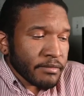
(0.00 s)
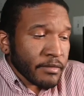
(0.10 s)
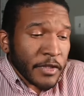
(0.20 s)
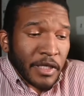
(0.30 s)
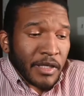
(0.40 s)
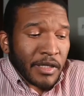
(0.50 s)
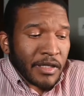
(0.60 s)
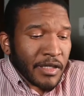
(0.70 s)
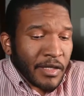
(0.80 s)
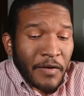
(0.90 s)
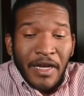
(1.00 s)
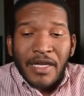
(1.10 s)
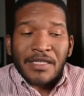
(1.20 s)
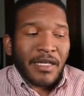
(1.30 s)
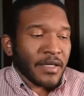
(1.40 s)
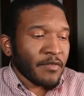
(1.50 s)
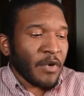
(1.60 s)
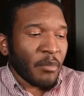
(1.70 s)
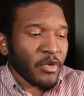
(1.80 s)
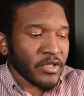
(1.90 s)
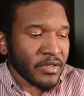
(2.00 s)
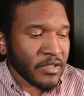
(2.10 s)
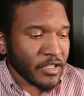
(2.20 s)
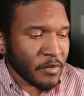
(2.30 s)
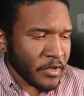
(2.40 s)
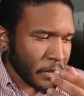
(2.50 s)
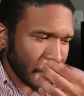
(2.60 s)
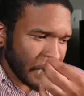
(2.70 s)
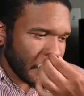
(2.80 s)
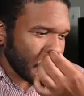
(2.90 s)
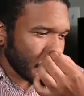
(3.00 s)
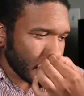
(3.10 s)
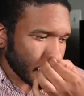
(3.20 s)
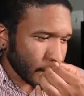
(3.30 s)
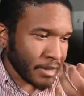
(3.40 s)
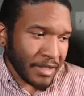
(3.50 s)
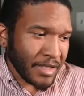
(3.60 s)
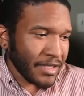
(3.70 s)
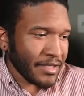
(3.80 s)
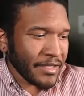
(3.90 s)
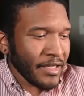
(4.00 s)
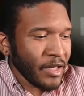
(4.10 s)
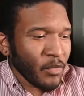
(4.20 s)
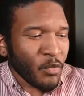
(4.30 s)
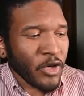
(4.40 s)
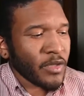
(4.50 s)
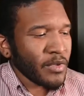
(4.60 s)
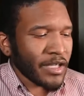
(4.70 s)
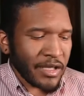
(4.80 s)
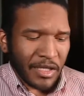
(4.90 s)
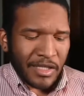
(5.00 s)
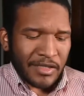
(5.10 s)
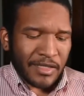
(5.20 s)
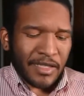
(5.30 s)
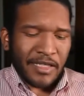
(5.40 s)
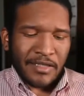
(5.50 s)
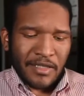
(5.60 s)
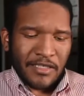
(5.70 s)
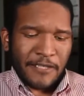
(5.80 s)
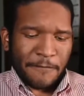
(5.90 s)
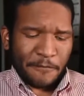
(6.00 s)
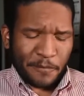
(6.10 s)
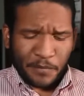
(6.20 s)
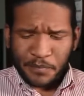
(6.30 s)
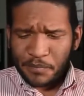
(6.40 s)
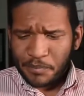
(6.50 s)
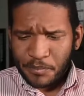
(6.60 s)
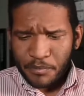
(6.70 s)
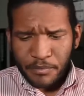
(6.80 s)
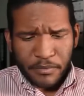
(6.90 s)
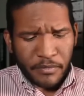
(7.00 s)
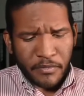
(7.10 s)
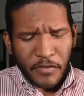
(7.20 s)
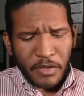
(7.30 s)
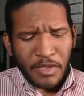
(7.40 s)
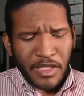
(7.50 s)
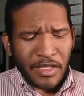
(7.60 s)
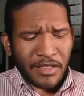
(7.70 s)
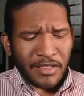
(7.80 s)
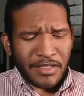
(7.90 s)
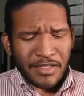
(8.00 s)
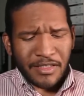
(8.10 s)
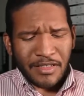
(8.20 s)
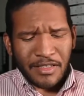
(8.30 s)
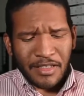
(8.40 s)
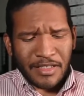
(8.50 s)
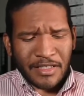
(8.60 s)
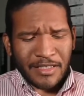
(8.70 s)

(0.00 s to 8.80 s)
Yeah, and again, I said I give my personal experiences. Yeah, working with clients, I like this because it's